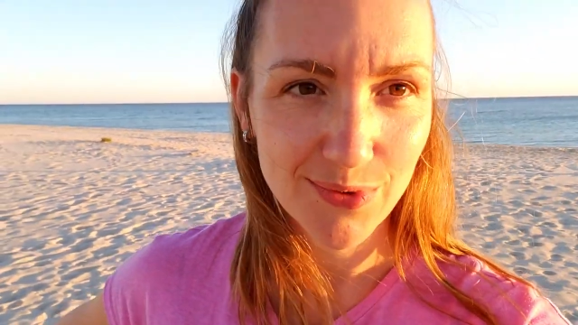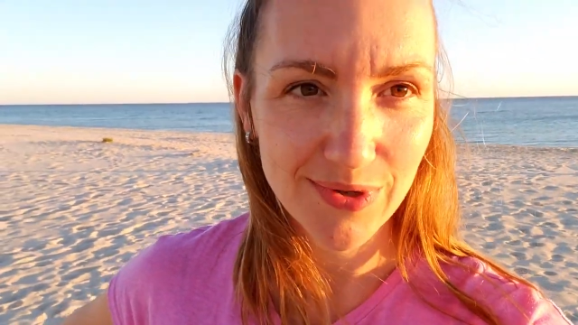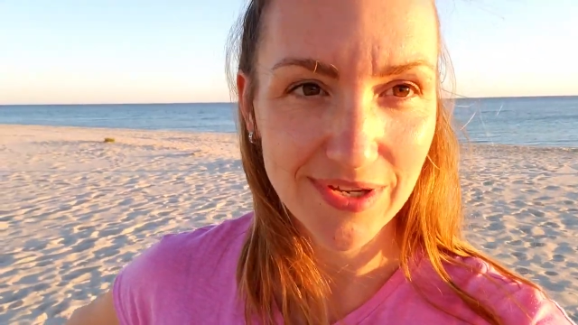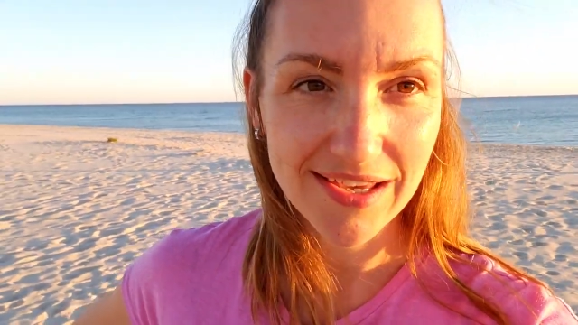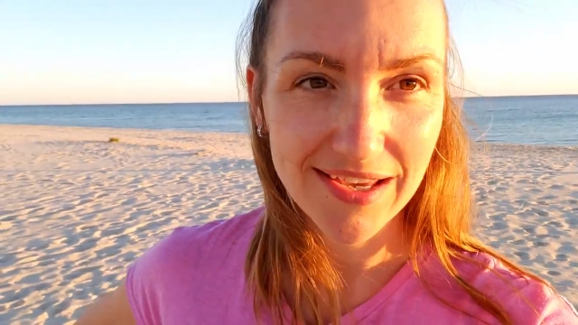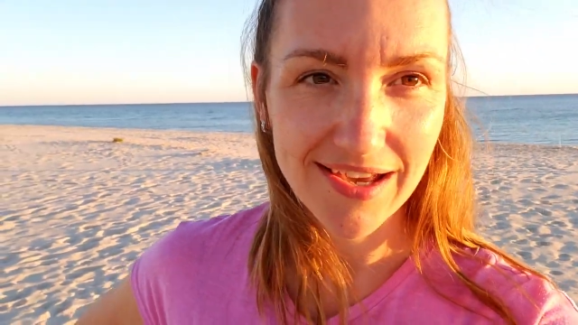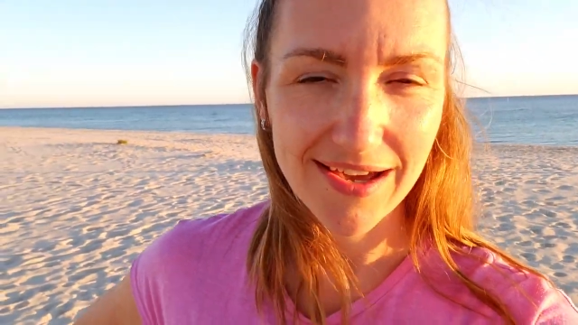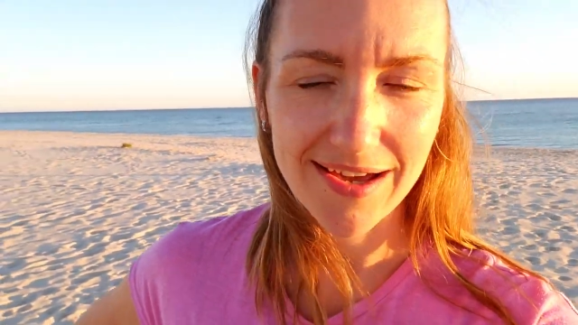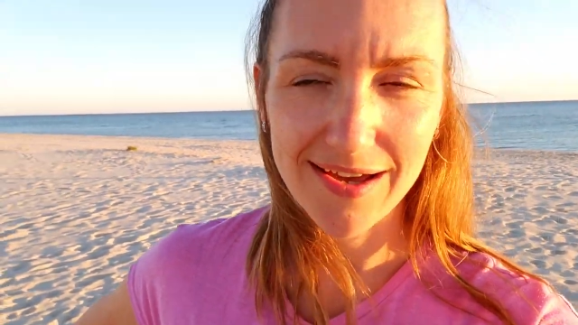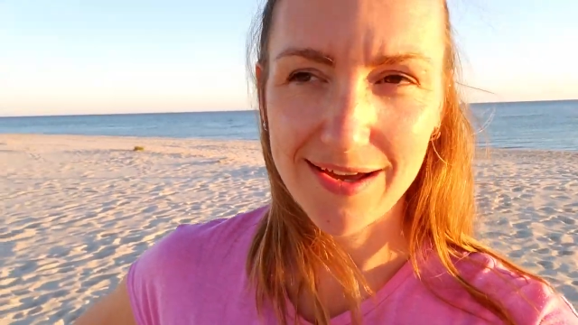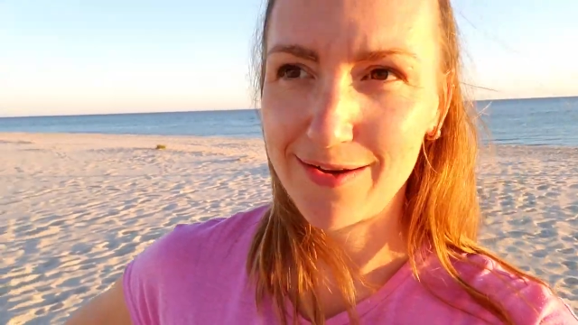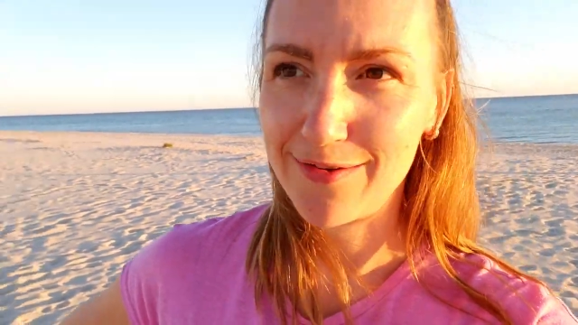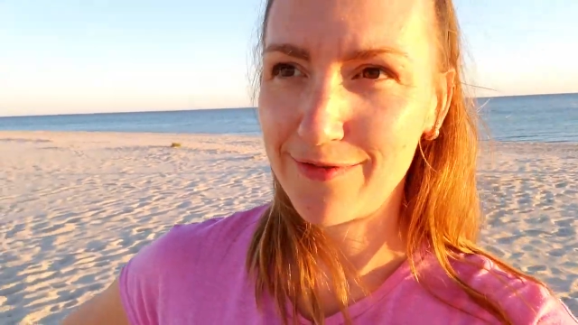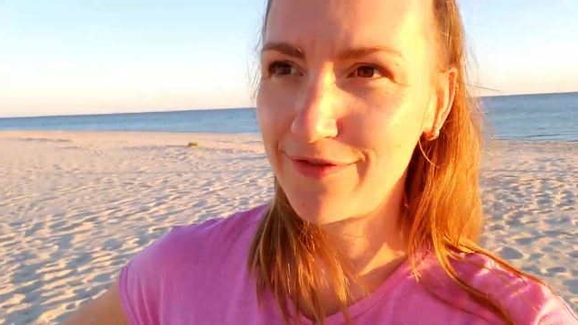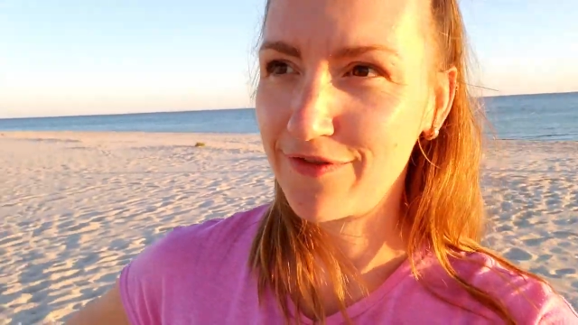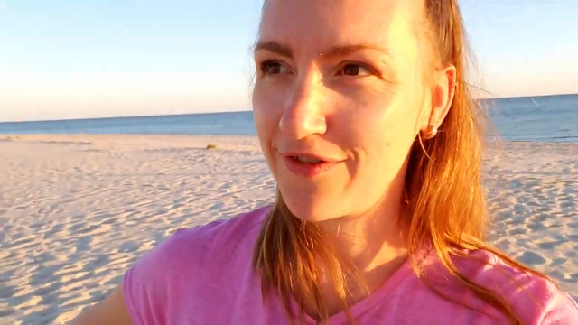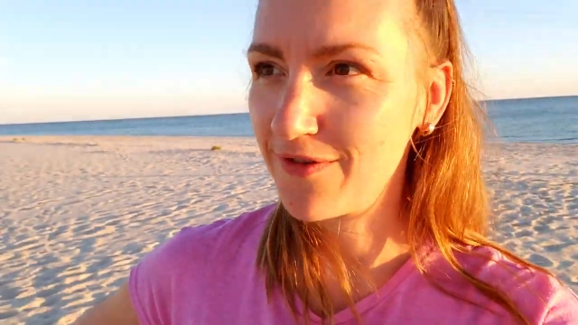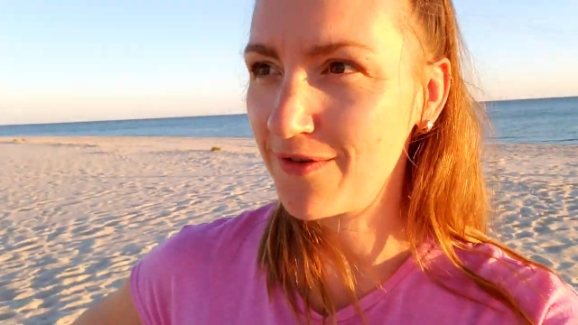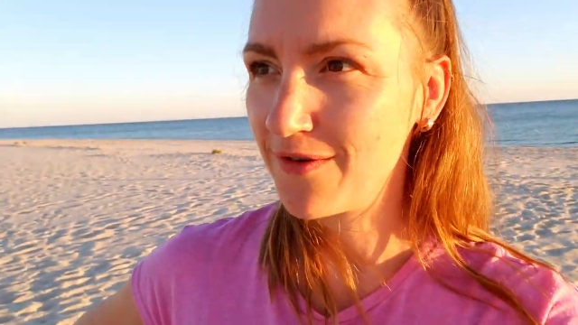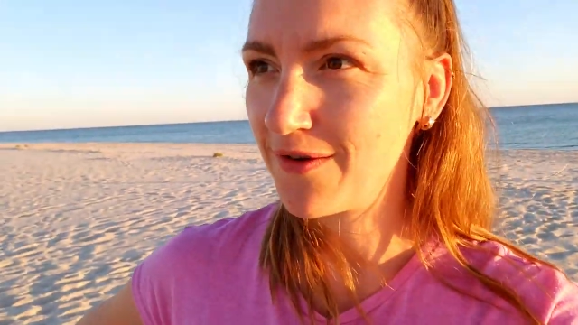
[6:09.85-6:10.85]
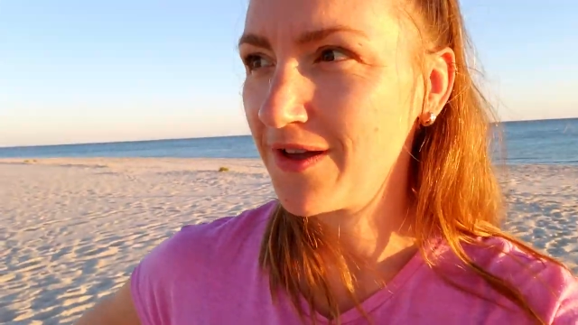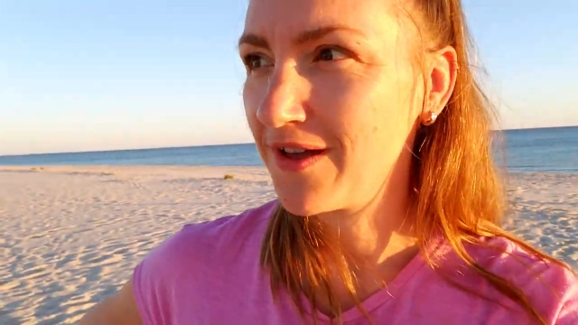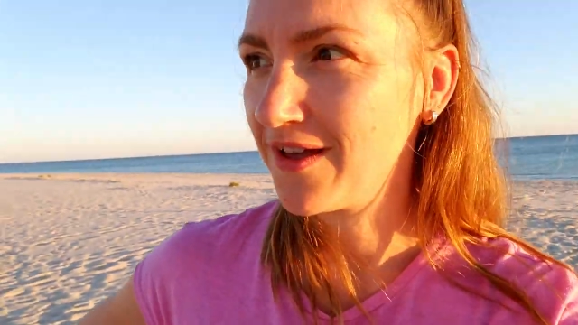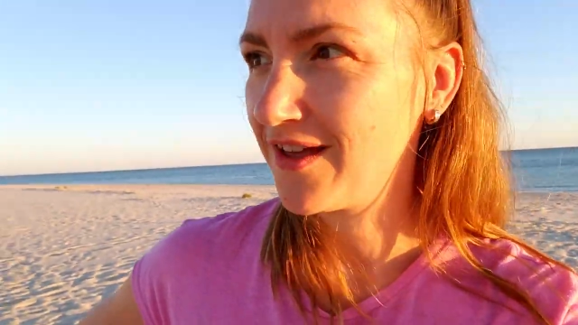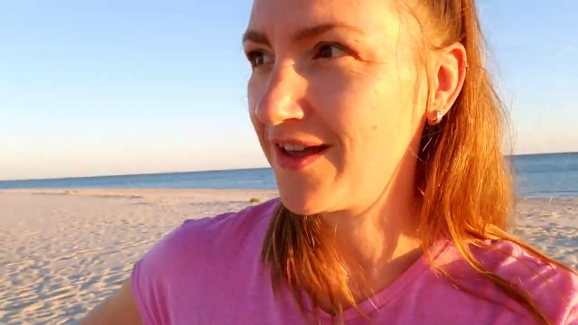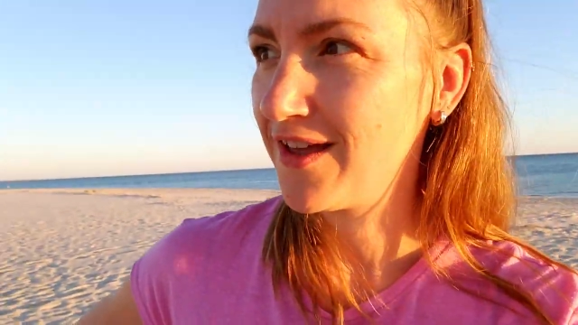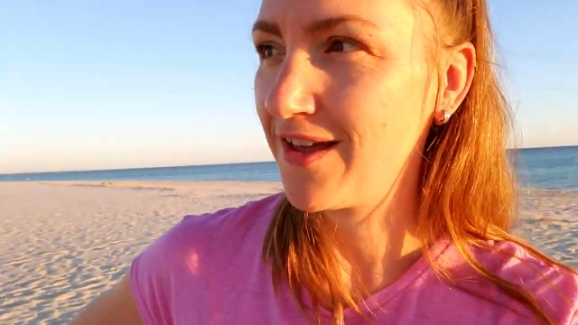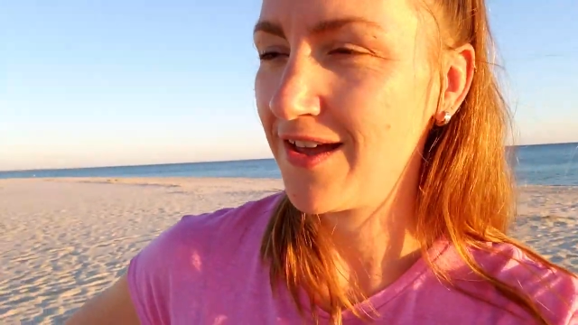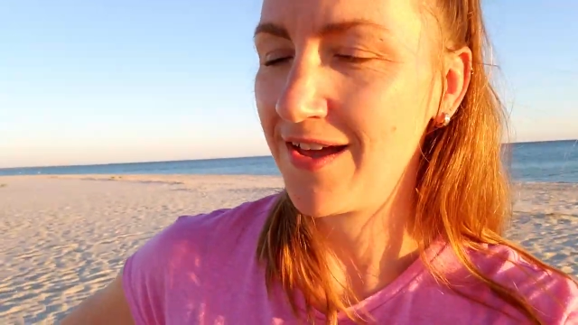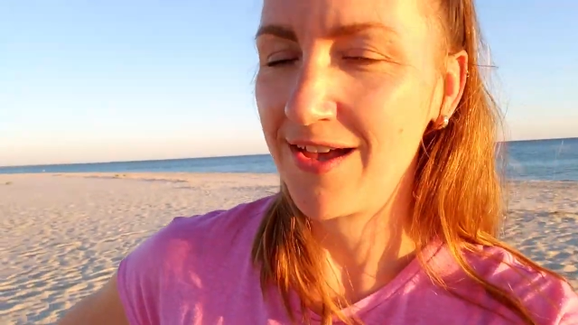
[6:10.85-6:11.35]
we have
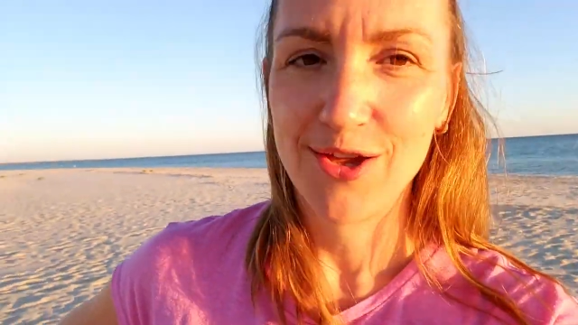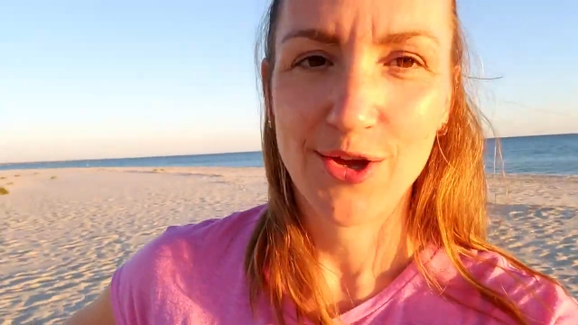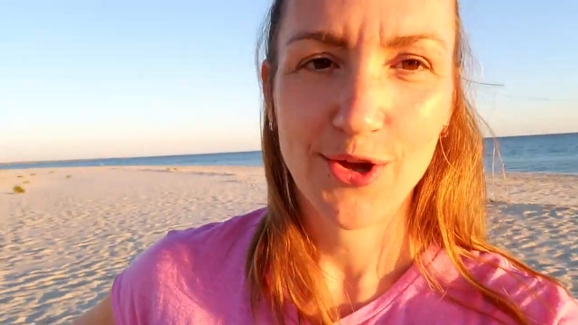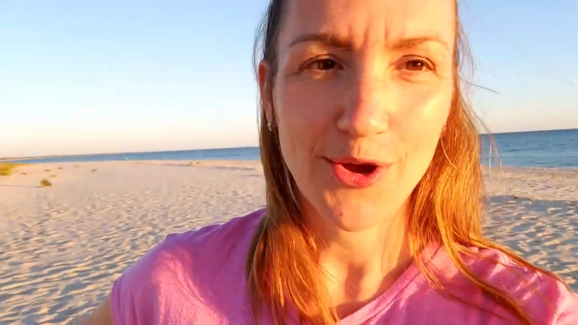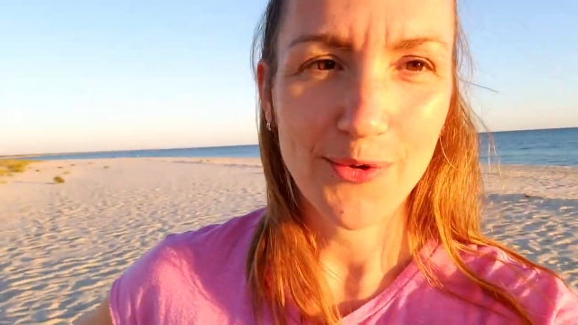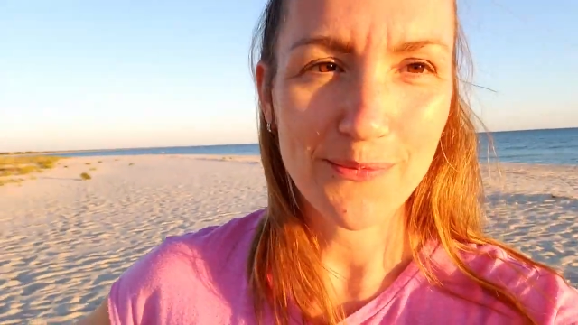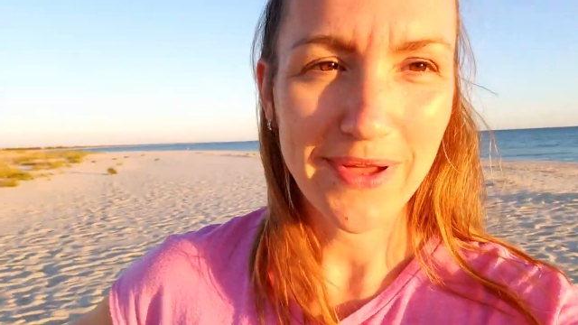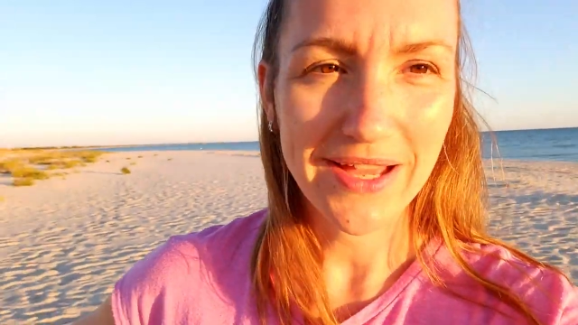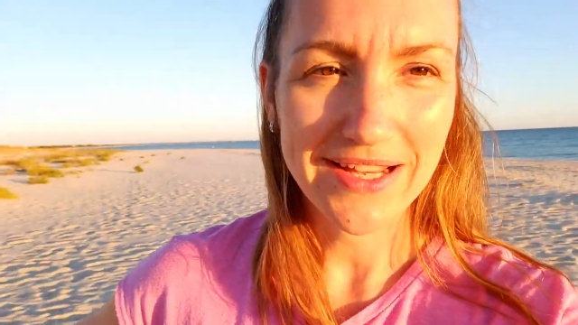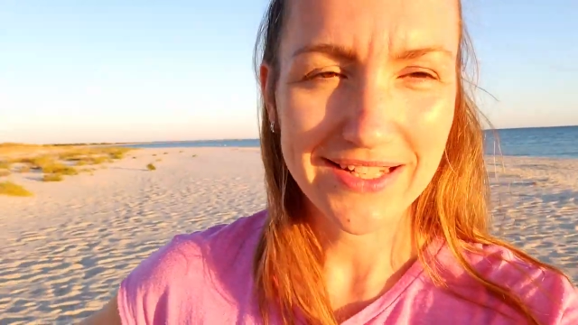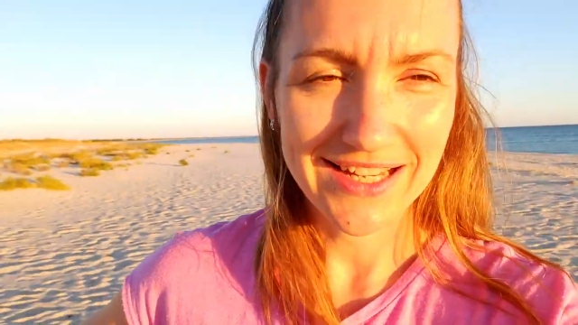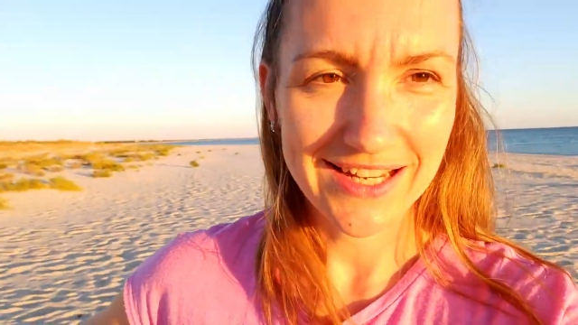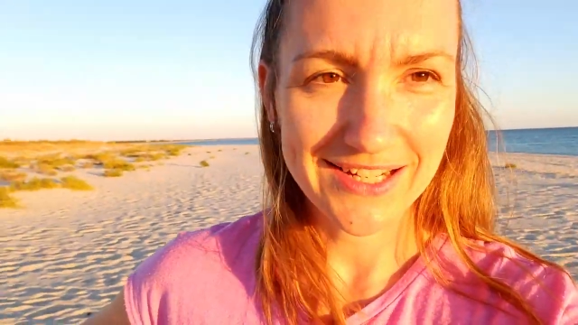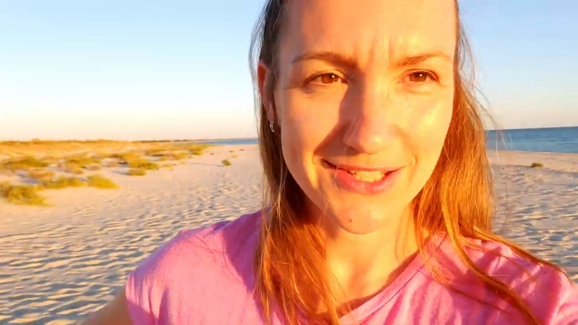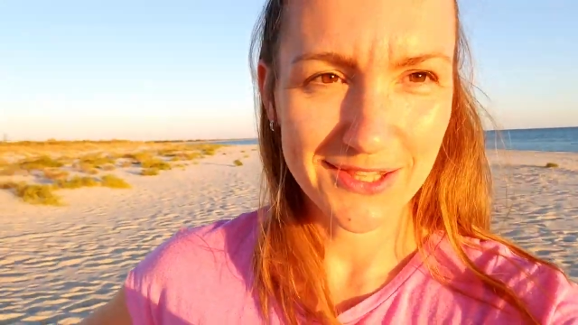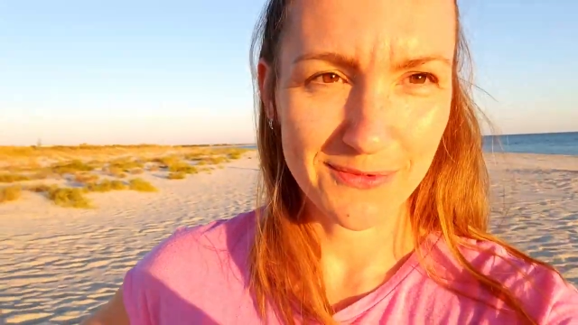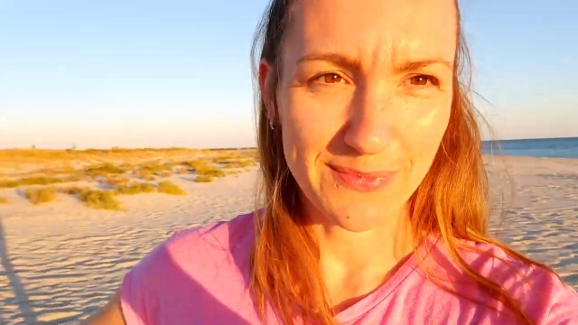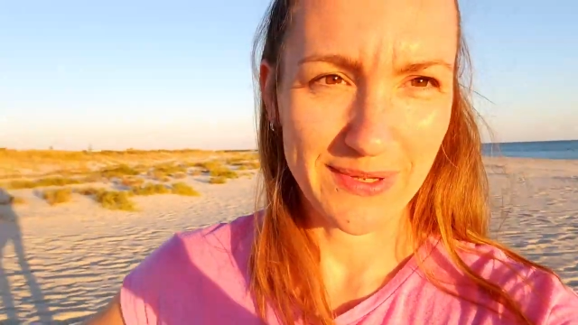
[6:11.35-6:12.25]
gone back down to the